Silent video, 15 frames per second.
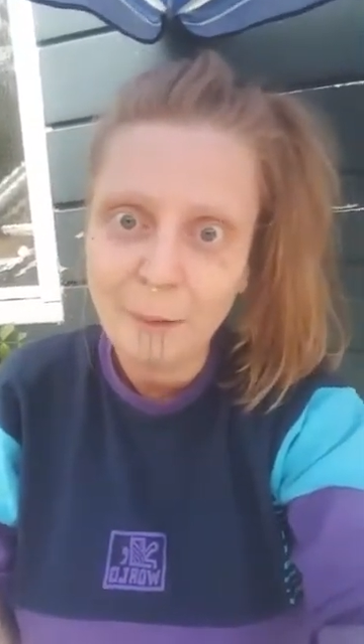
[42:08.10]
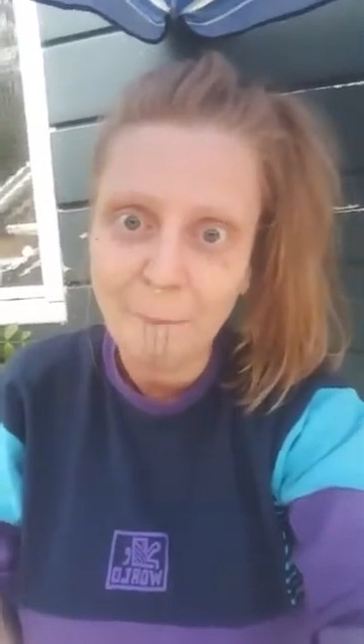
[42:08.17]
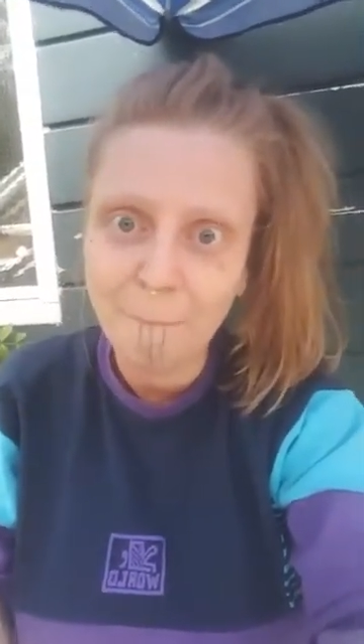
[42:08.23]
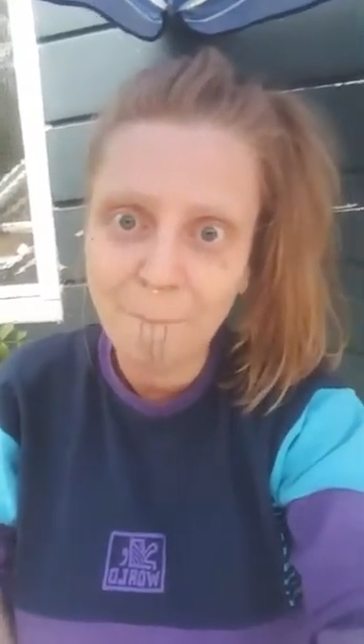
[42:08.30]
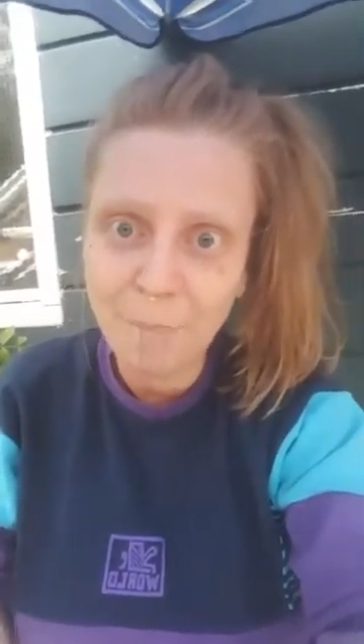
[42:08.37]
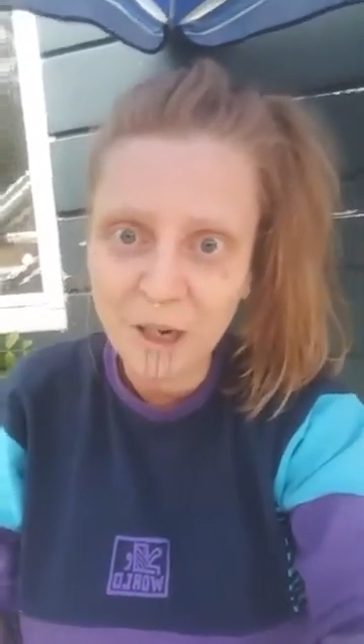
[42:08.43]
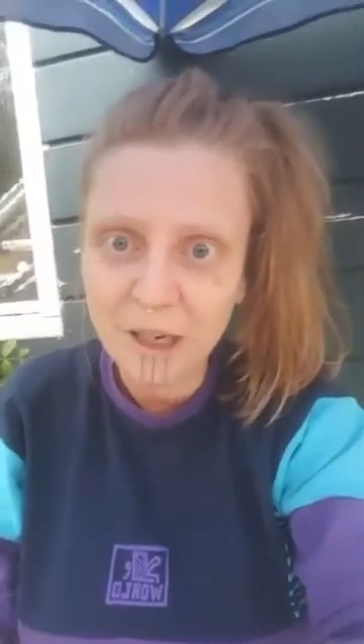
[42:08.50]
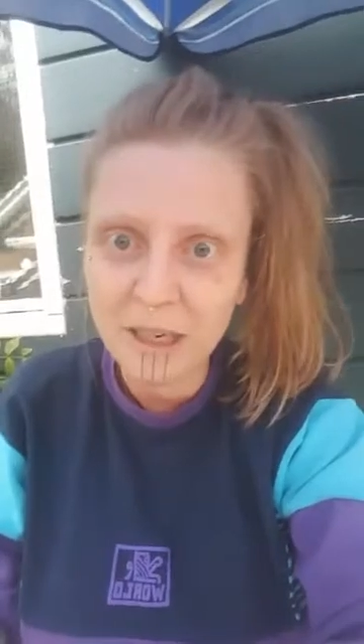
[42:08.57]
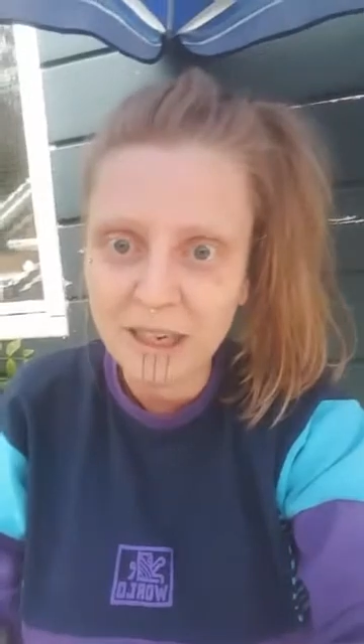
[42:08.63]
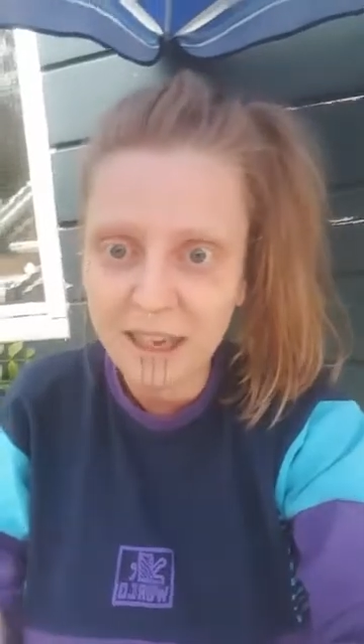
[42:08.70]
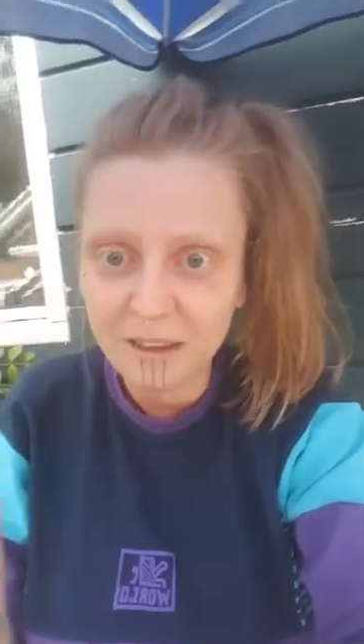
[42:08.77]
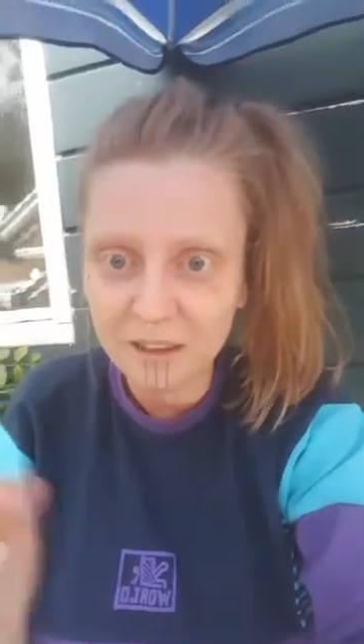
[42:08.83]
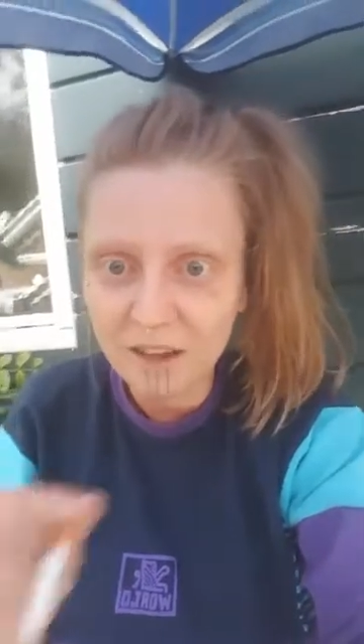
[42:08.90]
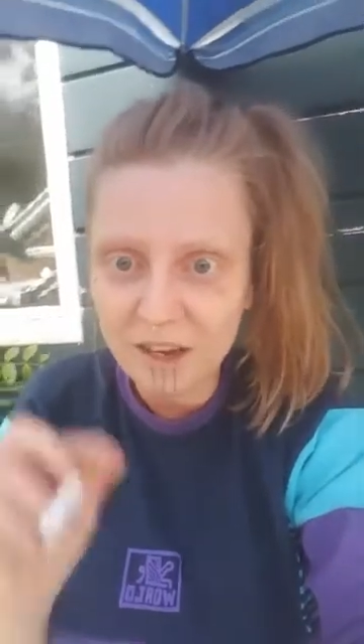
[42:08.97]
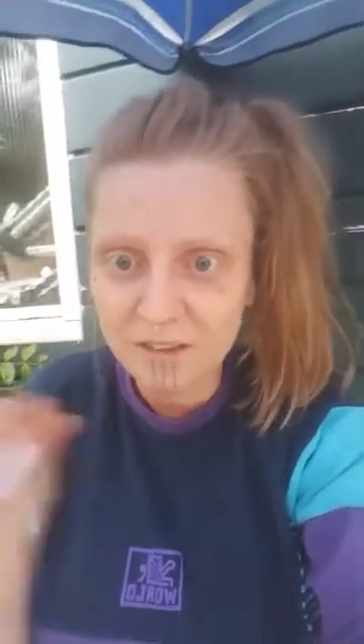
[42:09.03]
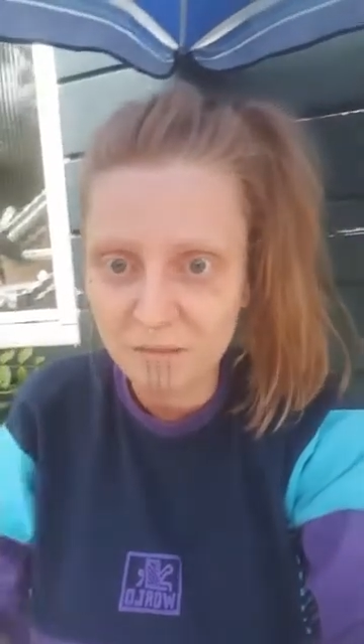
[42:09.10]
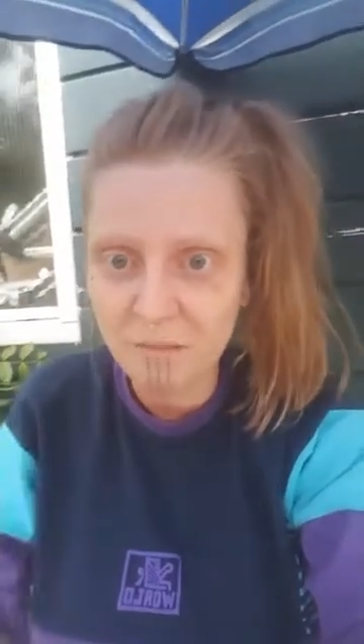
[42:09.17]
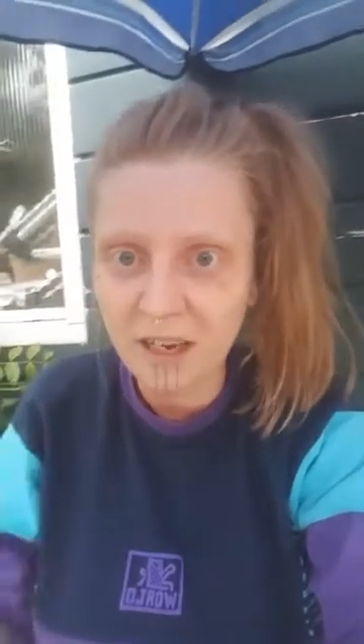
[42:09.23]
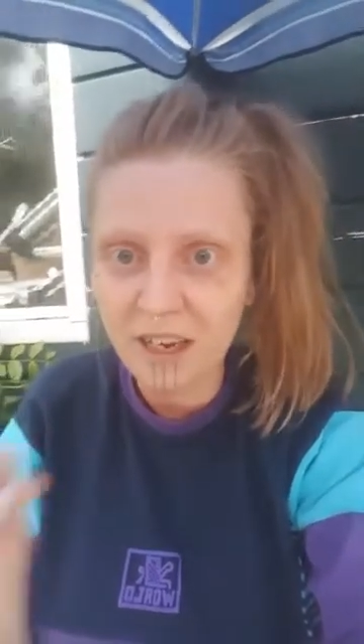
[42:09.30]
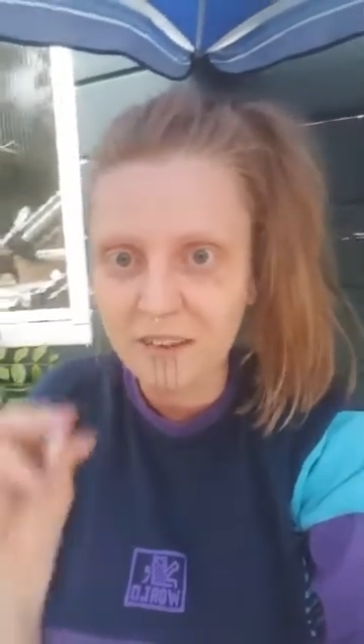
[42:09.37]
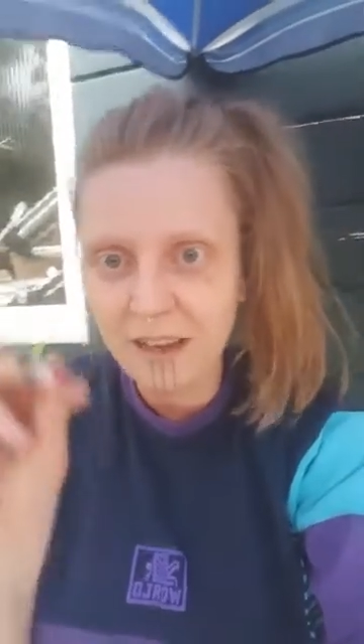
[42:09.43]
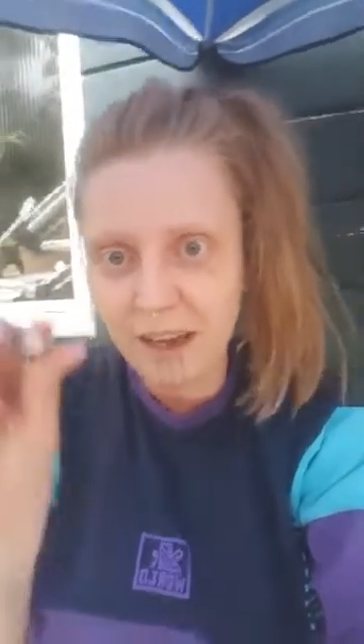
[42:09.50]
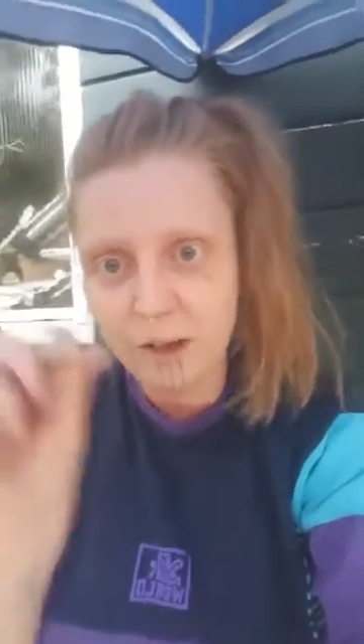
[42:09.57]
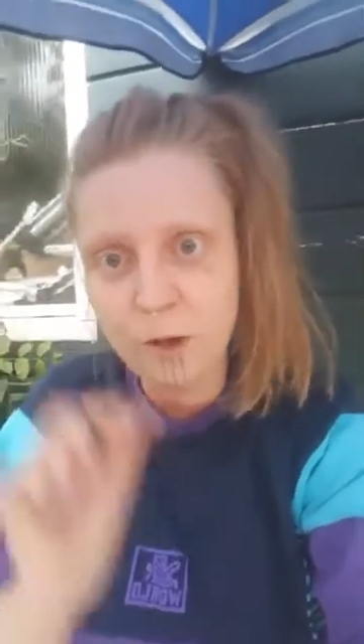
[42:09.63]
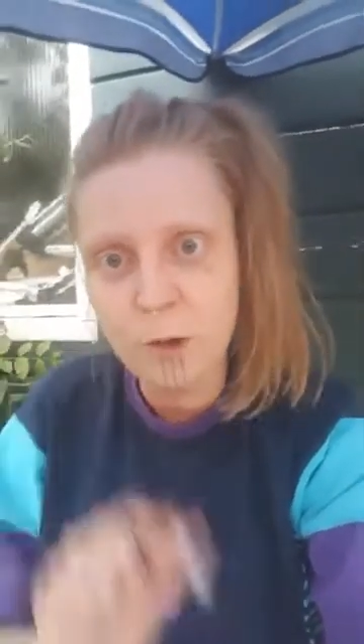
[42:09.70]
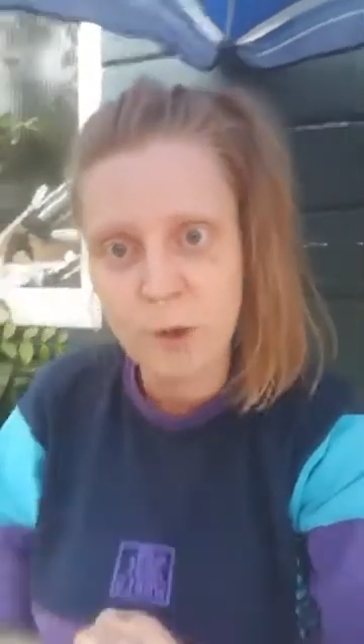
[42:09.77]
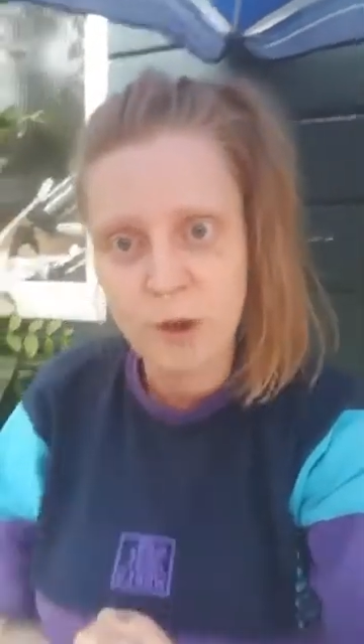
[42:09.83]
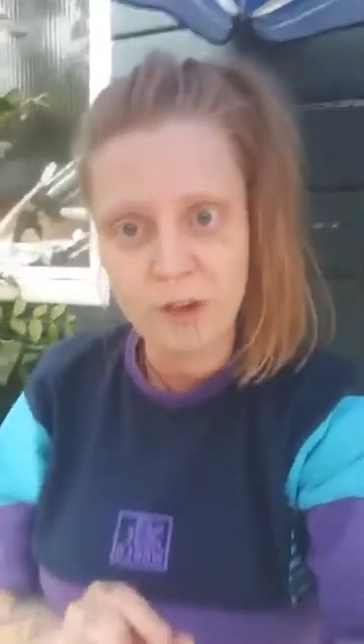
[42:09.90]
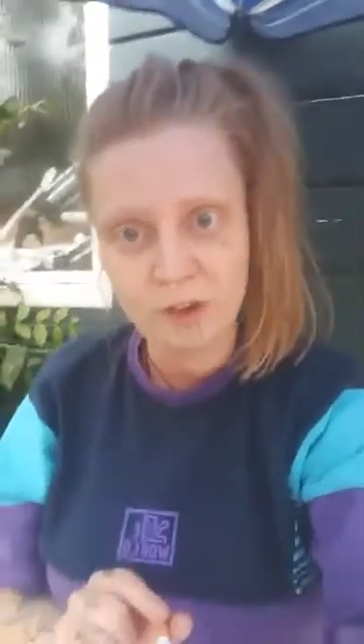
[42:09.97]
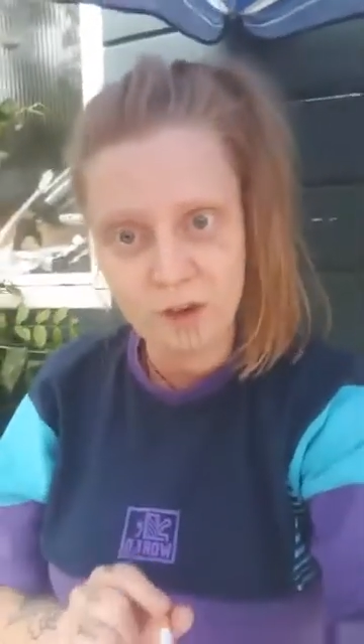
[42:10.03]
But that doesn't mean that you
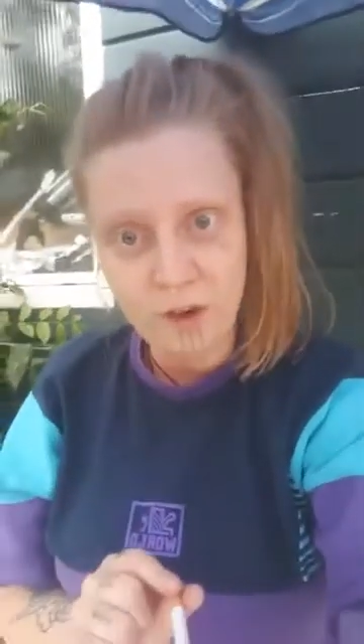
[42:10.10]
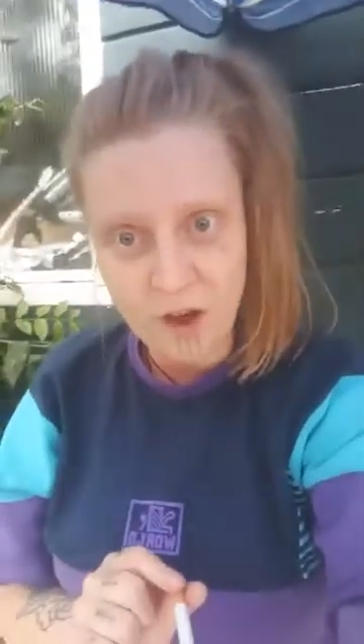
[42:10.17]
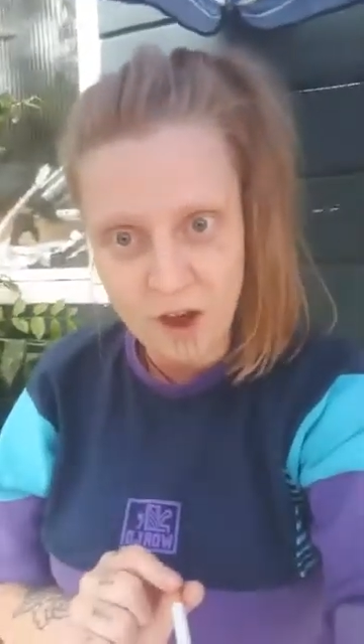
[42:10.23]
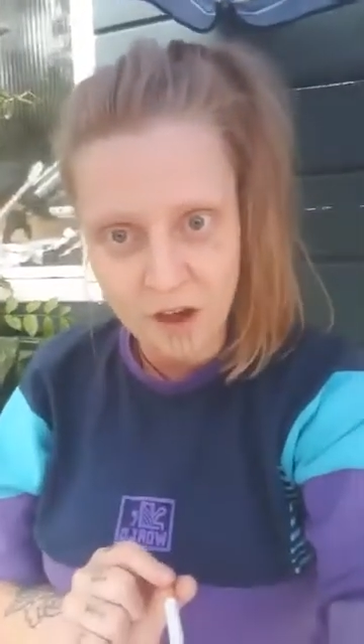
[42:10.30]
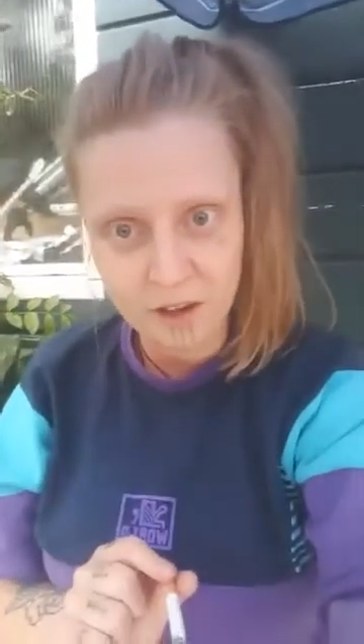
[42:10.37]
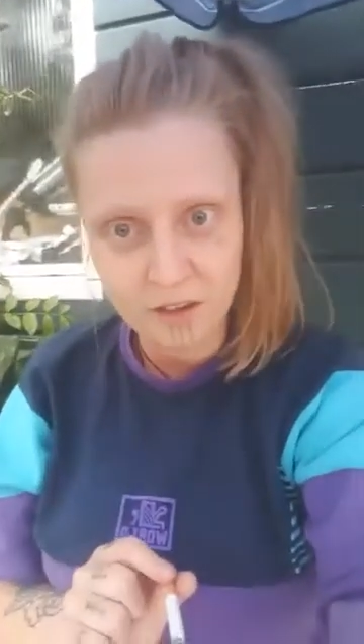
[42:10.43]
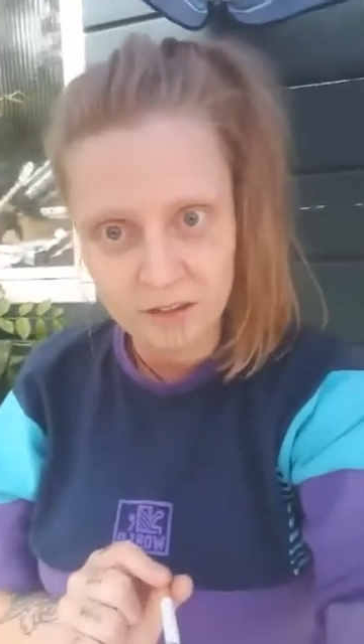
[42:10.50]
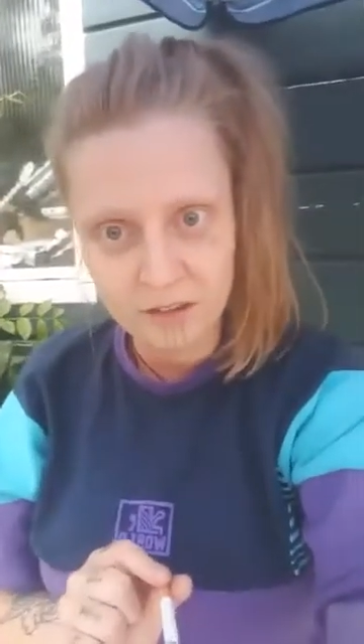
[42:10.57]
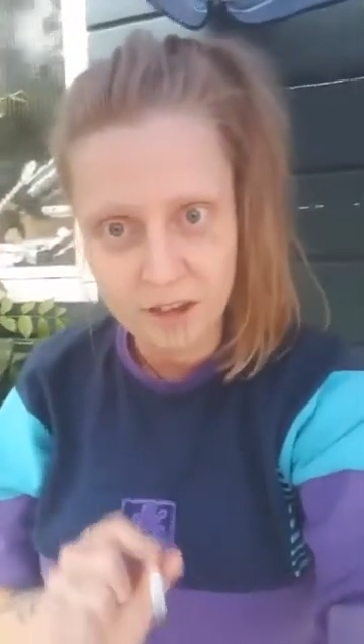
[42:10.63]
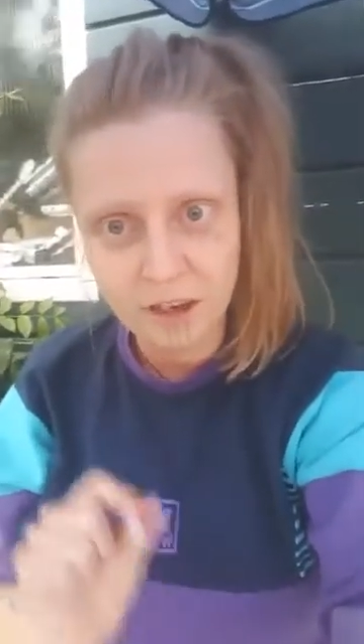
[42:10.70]
are not